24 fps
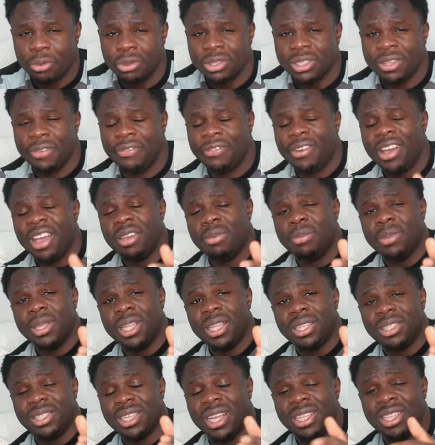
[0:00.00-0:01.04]
45
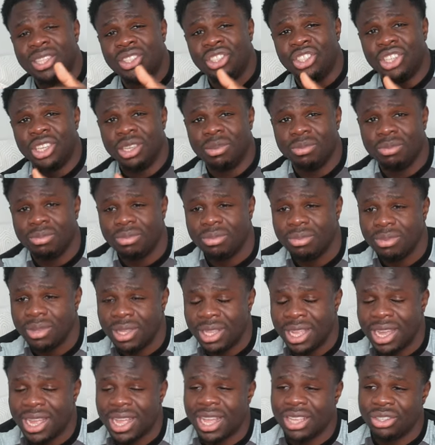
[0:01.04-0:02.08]
minutes at the gym,
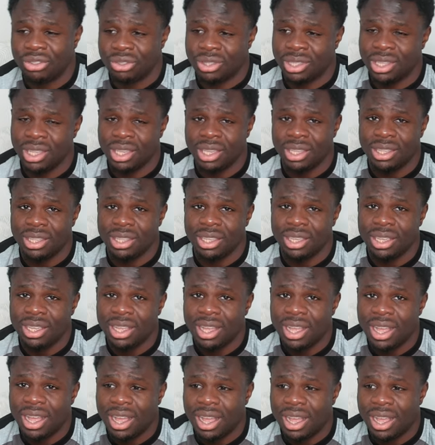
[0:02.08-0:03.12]
like I just did,
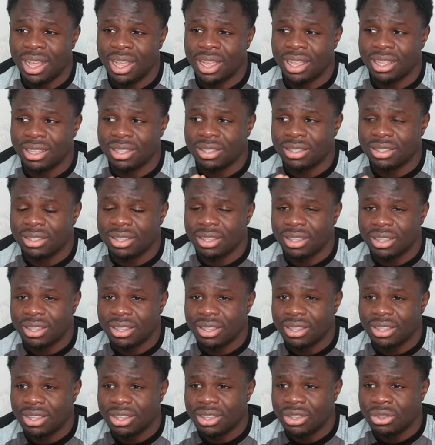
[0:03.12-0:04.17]
and
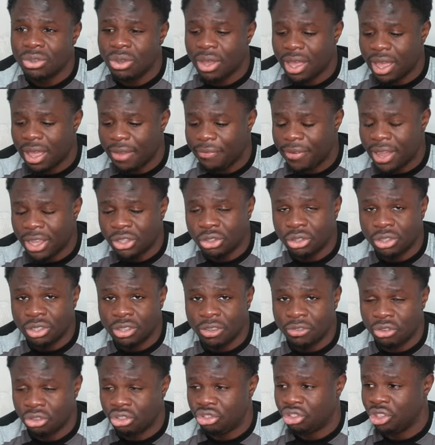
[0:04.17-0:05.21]
you find
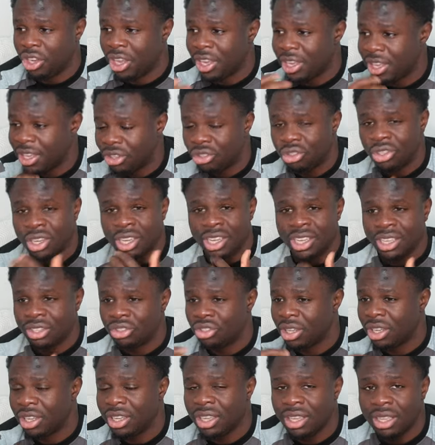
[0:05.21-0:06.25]
yourself just drinking, drinking,
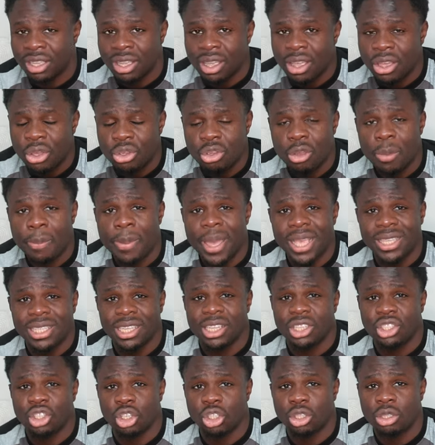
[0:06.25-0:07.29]
drinking. You're
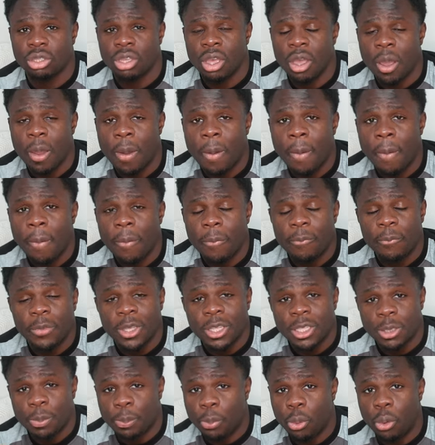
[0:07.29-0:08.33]
basically just
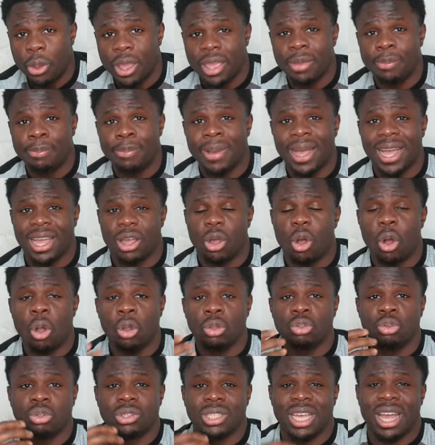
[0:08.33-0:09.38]
putting back
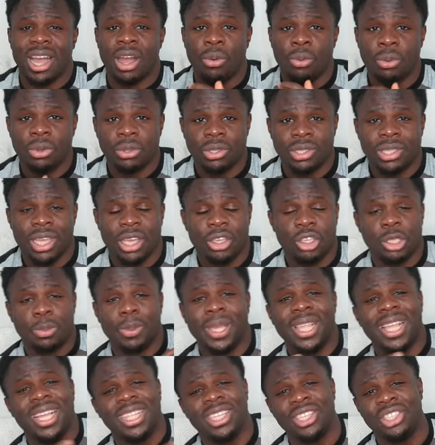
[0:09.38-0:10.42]
all those hours that you
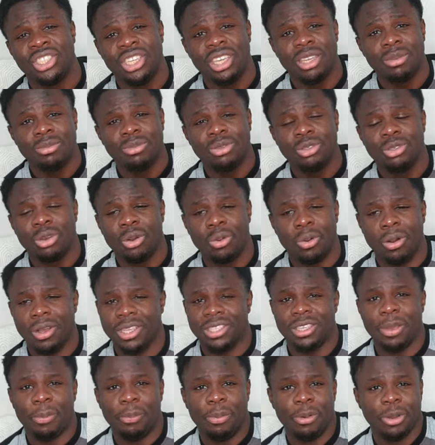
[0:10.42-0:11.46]
spent at the gym. So what's
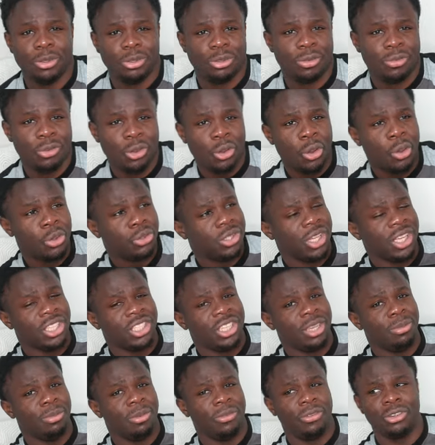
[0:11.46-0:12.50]
the point of you going to the
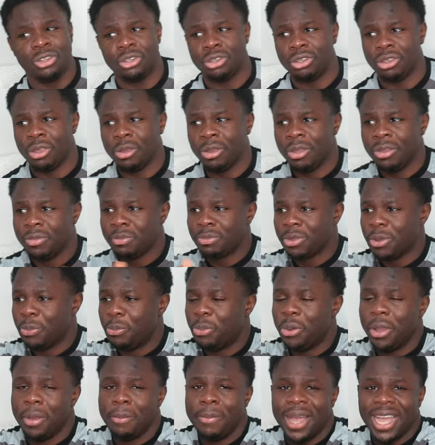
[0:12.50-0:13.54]
gym if you're gonna
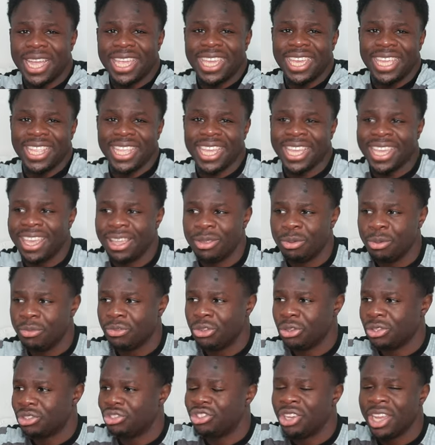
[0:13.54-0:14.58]
put it back in again with
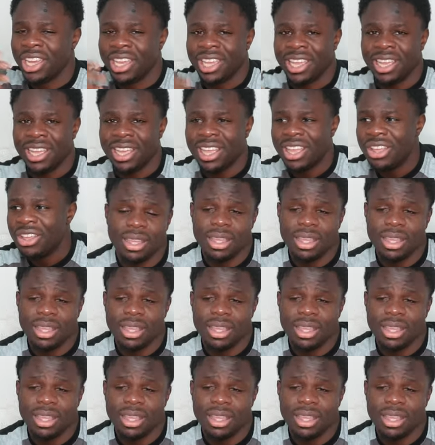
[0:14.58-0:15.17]
just drinking?